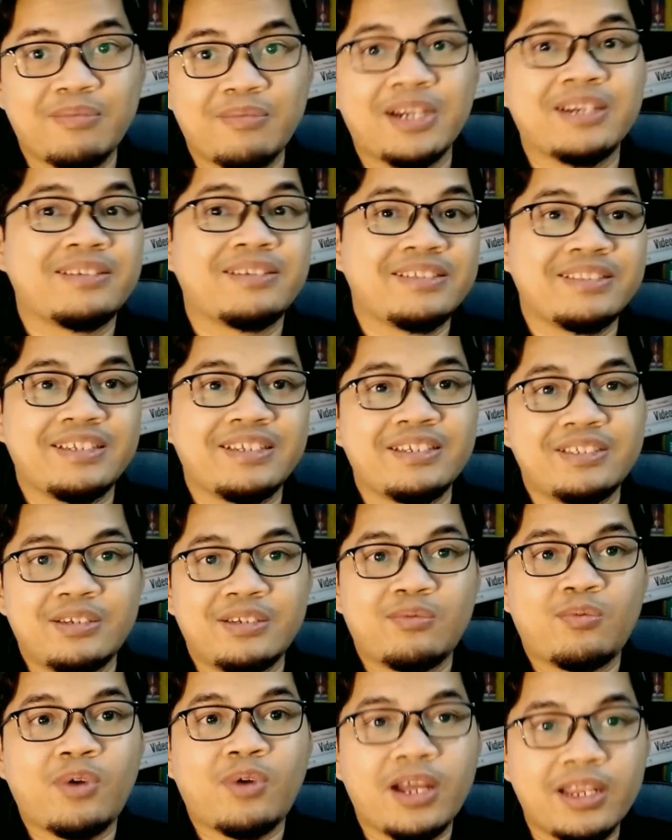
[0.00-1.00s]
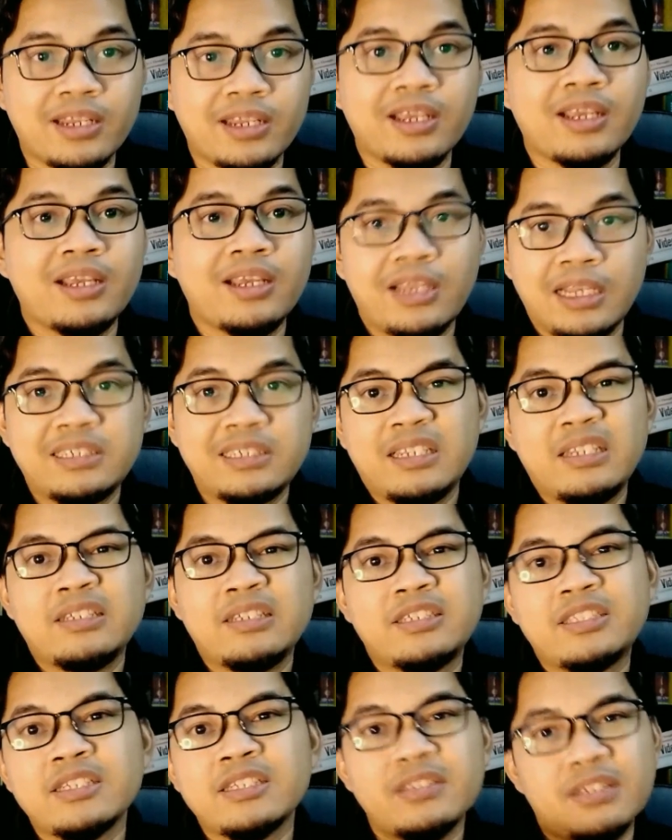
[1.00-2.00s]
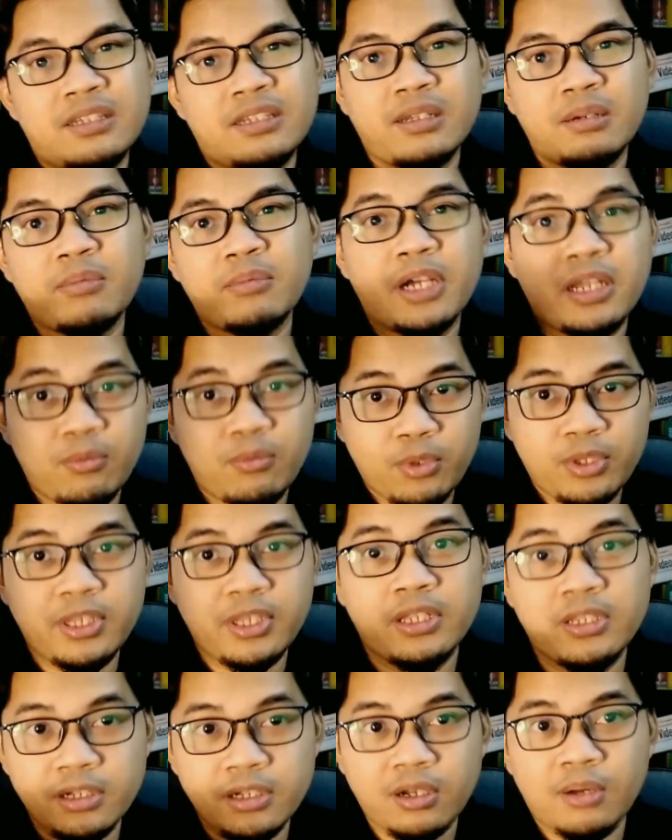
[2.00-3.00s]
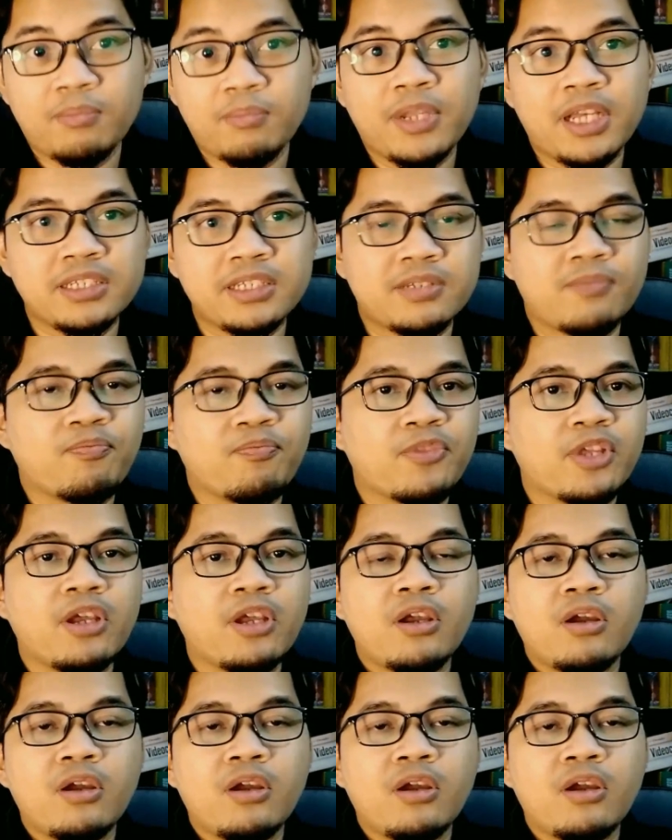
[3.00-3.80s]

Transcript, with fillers: or MRT station one, actually just nearby within the complex.